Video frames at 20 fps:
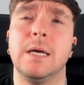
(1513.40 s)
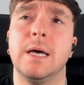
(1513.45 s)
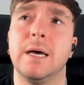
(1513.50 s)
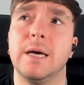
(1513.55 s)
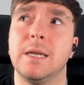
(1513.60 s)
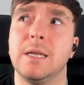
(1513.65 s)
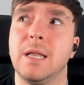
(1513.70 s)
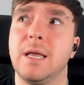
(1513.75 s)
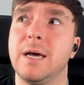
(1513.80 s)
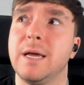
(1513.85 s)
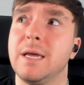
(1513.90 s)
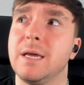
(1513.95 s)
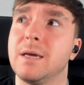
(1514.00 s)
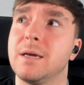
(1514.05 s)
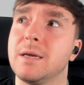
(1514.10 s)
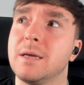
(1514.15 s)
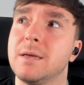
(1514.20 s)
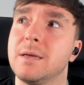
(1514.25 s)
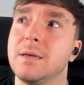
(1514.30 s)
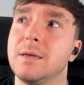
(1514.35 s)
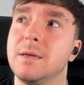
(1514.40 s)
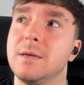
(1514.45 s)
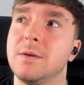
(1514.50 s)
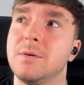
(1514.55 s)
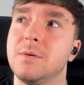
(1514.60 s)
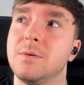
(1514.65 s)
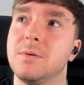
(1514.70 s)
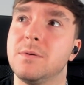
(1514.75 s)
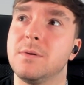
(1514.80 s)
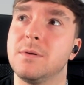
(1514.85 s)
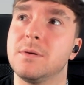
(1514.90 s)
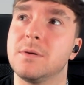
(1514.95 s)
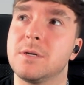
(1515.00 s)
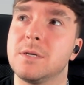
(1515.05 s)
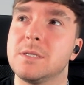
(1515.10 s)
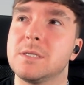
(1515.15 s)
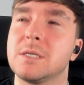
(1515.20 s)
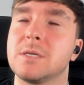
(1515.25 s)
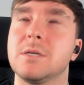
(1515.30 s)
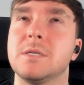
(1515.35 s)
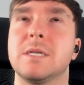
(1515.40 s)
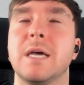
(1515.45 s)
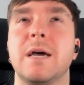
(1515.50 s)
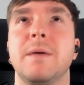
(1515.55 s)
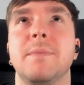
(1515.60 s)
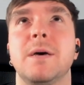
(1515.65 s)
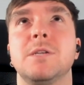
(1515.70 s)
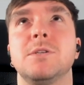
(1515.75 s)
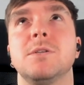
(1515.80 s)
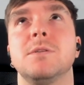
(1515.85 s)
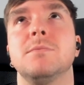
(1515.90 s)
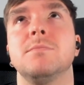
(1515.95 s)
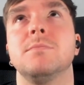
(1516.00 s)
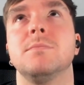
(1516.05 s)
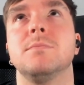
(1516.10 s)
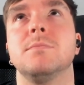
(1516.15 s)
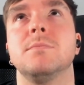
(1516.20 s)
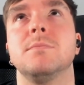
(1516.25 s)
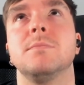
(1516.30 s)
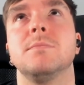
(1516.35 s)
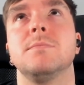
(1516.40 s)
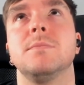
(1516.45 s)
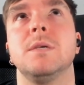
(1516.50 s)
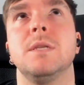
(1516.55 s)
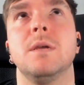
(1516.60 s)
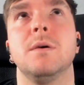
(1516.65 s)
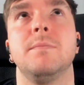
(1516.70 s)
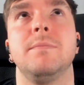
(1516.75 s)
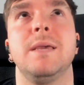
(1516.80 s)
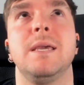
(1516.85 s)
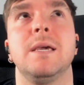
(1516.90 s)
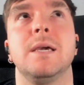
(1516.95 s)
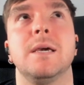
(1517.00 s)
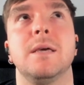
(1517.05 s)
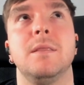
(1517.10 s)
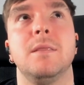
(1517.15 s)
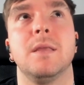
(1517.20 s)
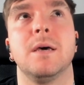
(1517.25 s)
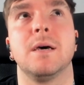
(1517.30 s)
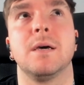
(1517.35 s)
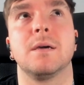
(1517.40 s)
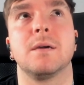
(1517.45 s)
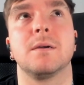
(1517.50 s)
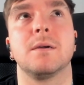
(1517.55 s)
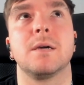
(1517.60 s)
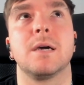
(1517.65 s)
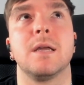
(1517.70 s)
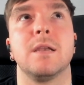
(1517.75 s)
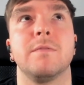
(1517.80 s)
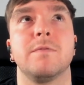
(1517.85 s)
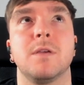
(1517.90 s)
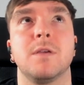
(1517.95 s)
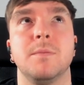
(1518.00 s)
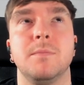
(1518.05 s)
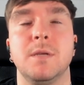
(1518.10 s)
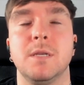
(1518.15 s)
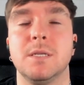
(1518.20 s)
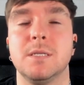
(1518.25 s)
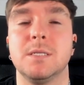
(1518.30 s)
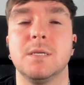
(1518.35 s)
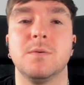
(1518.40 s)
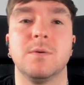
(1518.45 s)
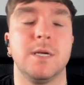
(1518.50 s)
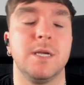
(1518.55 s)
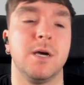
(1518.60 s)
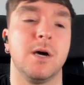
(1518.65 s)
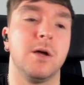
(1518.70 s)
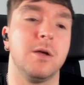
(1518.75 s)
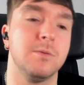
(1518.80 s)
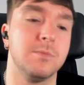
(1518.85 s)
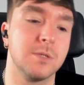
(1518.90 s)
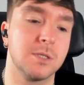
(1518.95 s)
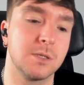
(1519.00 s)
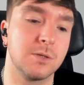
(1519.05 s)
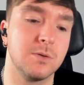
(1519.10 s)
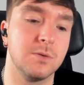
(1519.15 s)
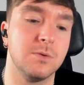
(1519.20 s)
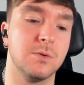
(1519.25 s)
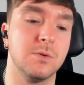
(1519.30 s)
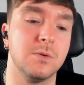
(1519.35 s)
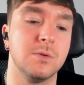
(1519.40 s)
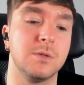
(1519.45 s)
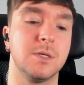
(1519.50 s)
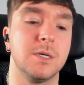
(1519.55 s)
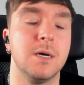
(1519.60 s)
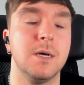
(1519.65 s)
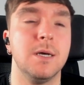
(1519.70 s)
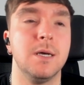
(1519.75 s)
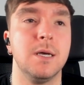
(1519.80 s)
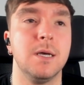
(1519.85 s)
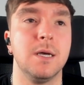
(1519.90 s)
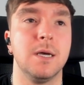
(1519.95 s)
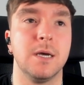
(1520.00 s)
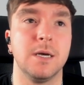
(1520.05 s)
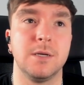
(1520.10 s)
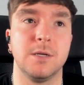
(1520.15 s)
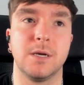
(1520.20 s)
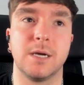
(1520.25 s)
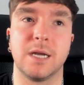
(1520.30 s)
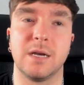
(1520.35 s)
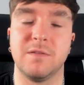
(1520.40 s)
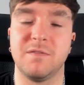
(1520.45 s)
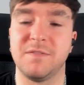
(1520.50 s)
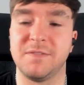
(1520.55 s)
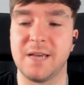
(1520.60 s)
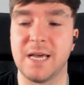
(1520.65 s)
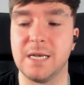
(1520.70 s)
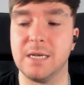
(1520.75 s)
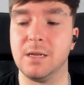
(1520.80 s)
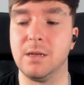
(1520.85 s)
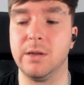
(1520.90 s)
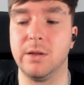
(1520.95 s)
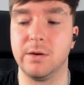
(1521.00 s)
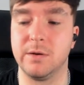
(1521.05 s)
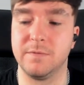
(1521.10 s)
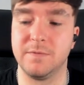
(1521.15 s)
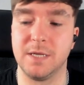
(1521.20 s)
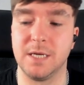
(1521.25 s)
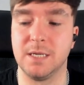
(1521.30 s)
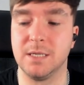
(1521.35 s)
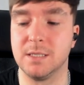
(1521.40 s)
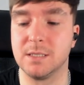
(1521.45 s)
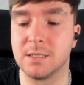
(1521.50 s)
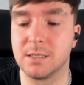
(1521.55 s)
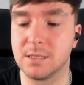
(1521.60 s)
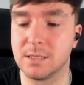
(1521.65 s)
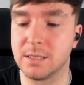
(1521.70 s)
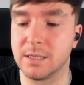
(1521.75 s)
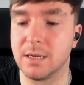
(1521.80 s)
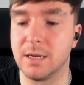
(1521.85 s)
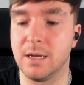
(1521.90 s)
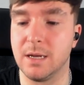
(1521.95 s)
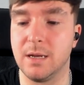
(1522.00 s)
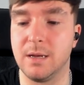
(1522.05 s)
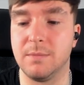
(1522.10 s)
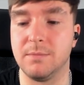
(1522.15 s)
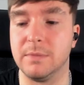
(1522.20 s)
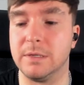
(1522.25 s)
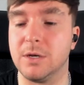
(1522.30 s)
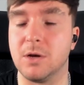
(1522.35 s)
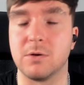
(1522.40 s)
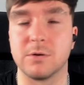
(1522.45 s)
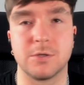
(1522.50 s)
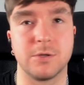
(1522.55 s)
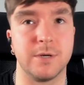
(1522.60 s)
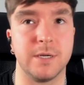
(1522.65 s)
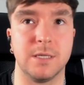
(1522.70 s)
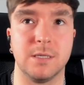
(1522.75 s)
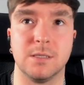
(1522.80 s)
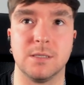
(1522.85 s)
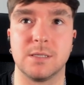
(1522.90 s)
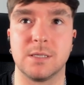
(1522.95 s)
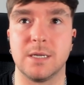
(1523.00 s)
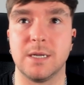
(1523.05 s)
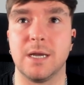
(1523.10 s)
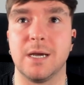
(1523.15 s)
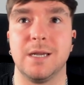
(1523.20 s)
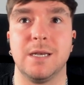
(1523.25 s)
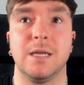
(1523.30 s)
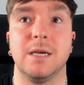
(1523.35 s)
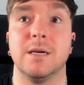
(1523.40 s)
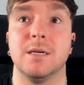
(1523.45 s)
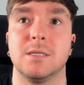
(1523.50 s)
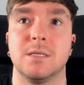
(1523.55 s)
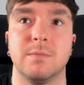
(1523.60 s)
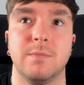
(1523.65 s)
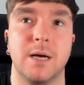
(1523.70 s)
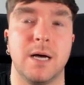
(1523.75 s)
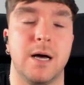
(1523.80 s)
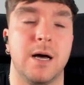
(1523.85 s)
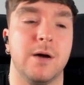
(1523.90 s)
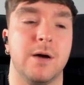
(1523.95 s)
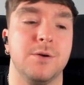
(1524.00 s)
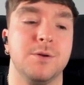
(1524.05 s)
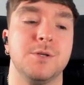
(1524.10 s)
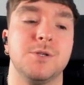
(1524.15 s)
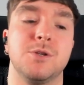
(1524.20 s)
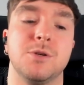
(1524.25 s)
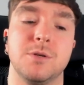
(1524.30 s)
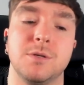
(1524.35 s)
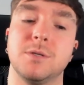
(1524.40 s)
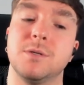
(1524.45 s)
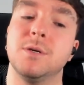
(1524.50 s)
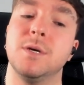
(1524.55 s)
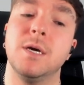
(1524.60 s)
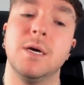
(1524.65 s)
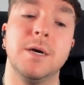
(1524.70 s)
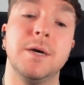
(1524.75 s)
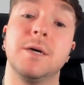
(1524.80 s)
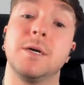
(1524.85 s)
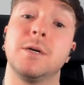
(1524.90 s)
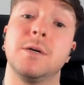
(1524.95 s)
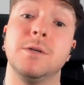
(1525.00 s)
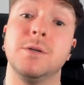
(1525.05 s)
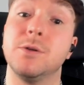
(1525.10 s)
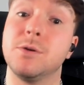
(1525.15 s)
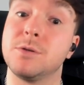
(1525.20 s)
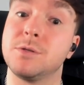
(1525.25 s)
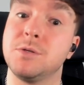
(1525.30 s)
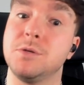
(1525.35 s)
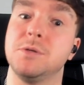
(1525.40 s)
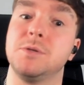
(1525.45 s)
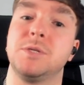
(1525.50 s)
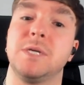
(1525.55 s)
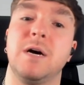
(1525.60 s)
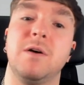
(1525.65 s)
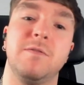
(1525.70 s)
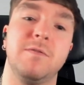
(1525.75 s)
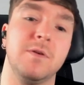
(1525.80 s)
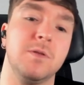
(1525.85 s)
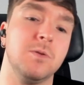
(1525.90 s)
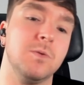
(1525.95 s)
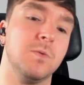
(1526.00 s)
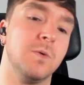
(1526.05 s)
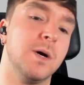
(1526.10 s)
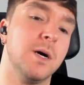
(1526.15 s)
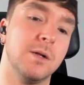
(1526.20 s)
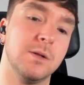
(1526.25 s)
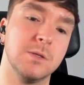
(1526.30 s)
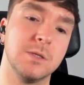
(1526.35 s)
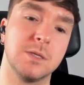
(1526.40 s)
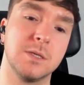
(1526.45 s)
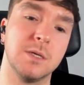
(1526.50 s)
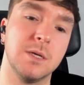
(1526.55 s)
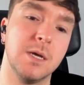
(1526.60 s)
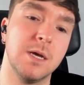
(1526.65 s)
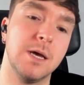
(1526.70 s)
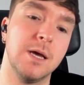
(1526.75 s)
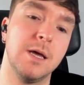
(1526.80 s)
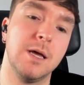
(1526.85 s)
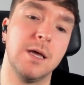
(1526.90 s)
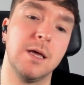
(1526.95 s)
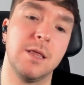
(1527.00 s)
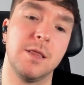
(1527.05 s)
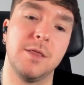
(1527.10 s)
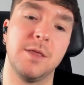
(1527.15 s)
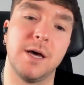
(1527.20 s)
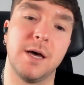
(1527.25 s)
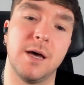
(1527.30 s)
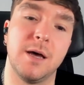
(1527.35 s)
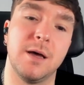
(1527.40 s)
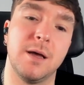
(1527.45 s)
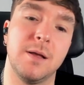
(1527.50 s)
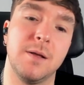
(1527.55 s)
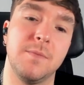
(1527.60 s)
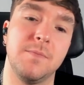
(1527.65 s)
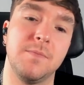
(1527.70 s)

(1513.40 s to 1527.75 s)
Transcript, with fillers: and like because because i imagine you know being in that kind of community where you're homeschooled and you kind of fed a lot of these um, doctrines and ideas about how you should conduct yourself in the world that